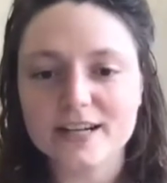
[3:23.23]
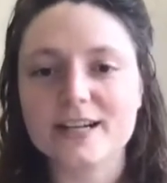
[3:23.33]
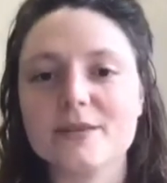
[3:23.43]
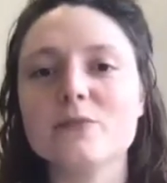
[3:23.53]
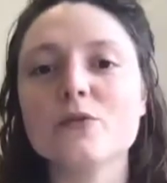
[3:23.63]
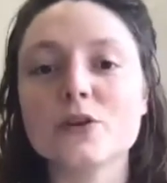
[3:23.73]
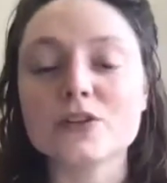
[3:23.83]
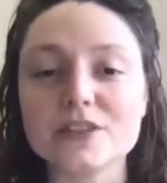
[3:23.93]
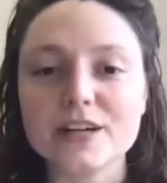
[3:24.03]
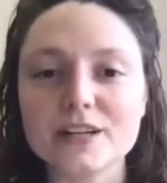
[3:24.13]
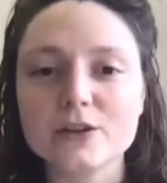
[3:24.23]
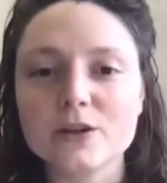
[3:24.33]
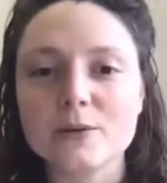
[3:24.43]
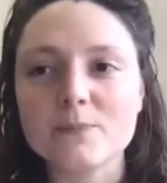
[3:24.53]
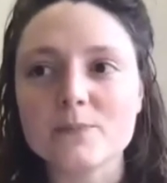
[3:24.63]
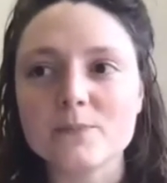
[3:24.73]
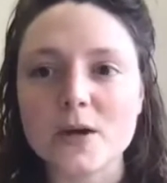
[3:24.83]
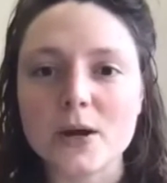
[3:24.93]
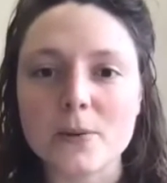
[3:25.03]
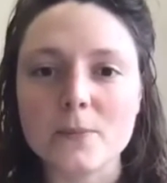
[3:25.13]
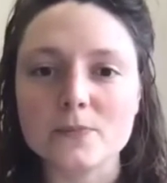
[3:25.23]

And before starting the um,